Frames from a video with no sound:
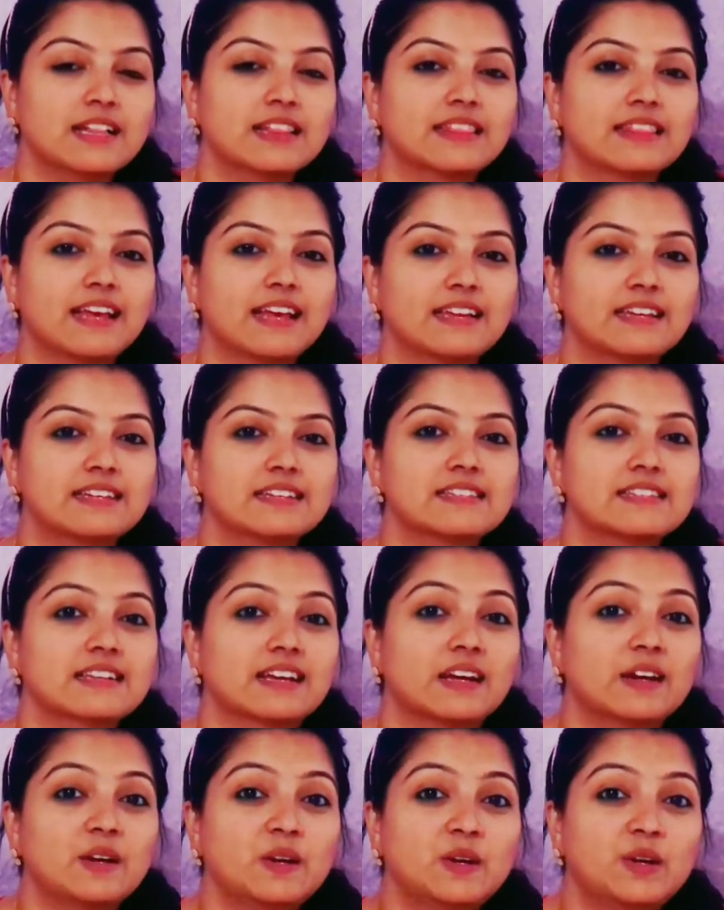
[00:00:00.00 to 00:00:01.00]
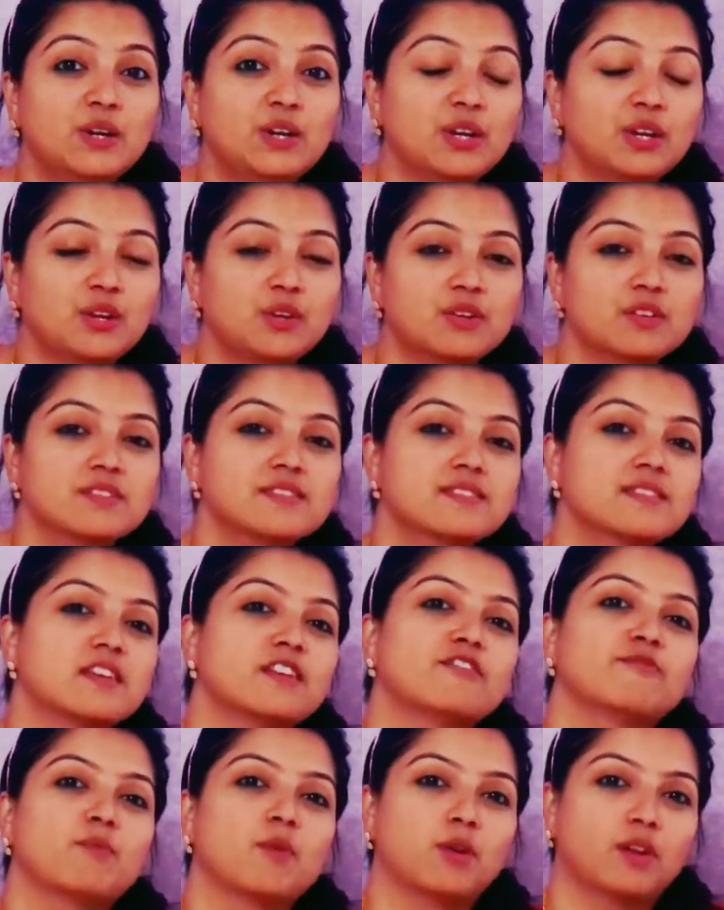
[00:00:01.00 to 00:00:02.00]
That is continuous
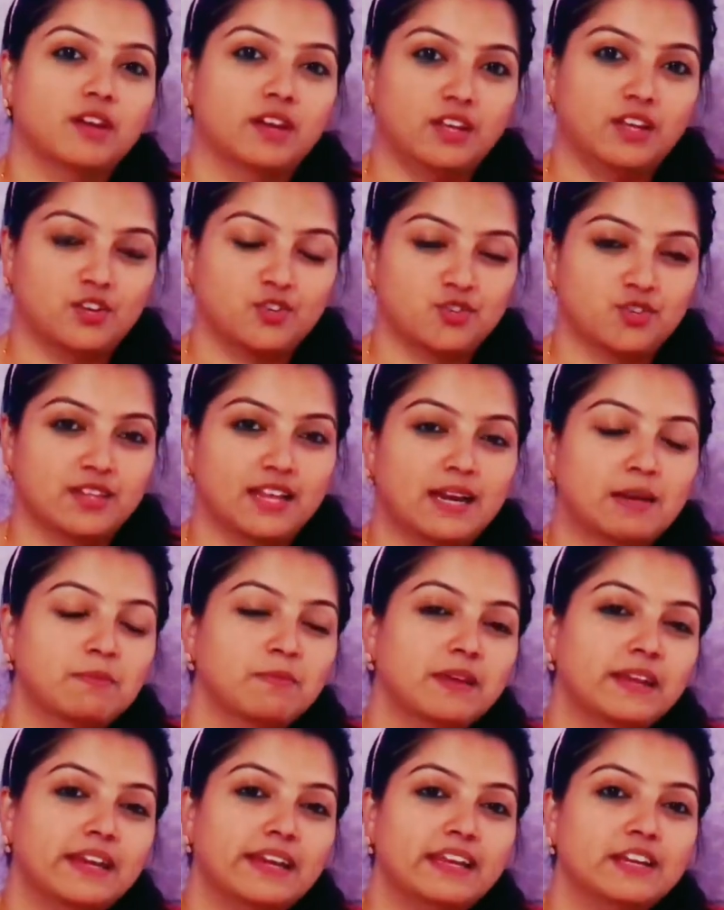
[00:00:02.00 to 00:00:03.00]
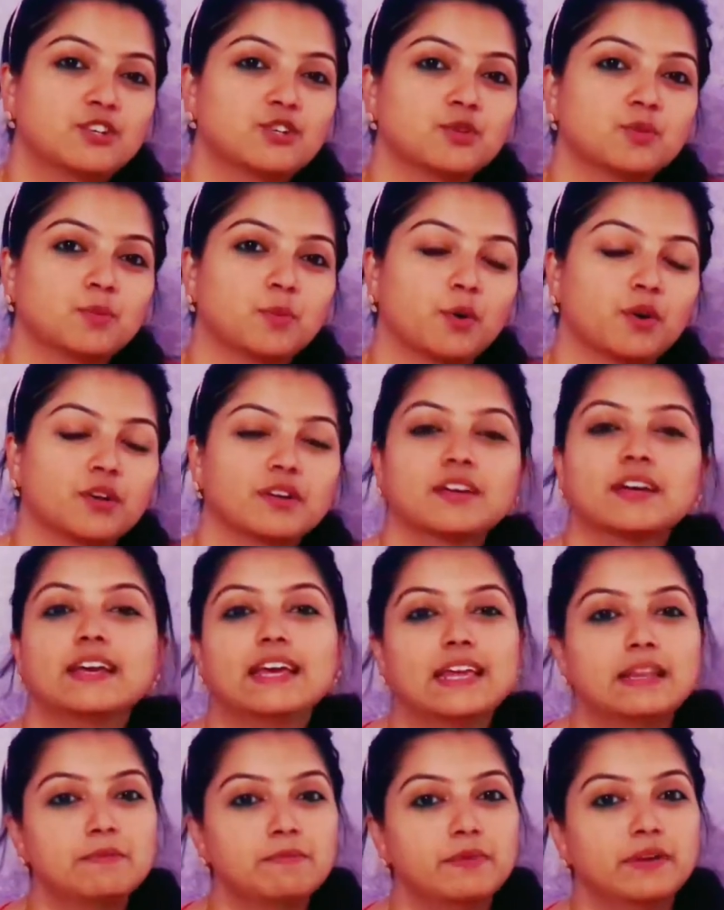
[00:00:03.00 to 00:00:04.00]
self-pollination that may lead to what?
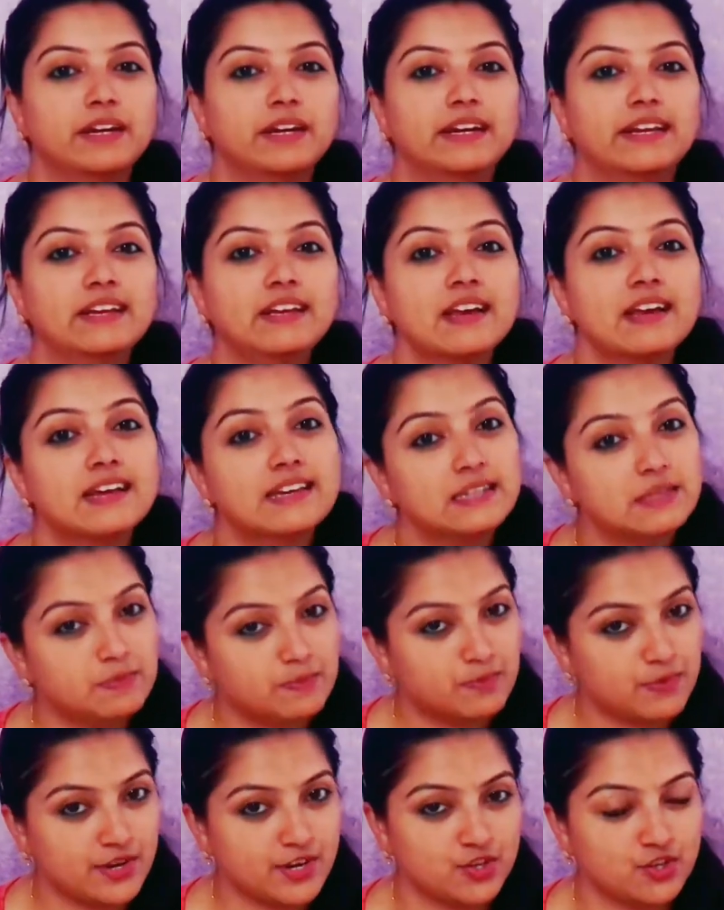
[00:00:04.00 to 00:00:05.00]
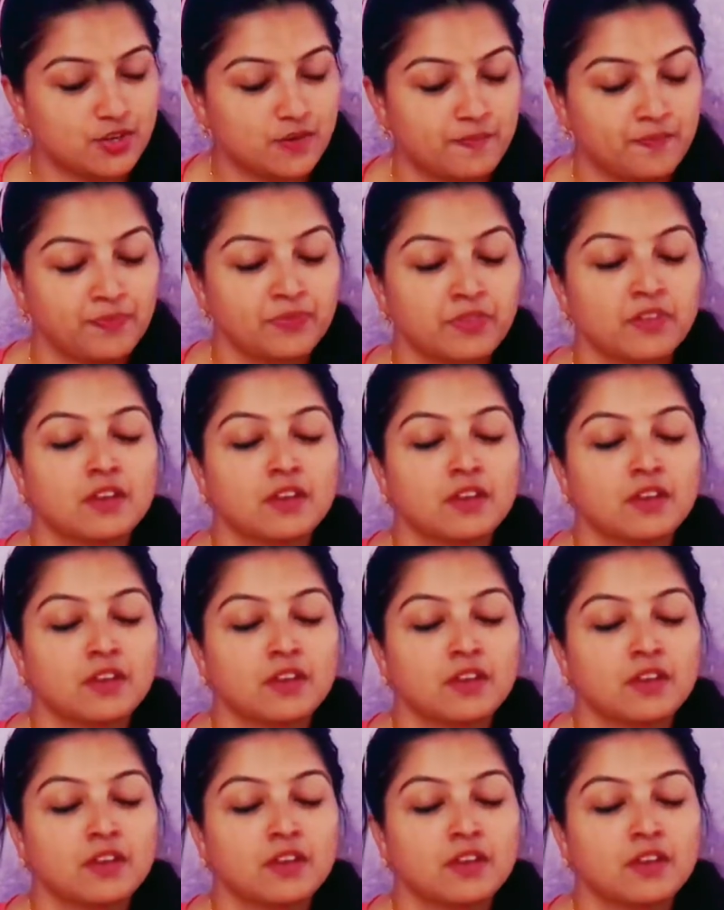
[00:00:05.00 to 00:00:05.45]
Inbreeding depression.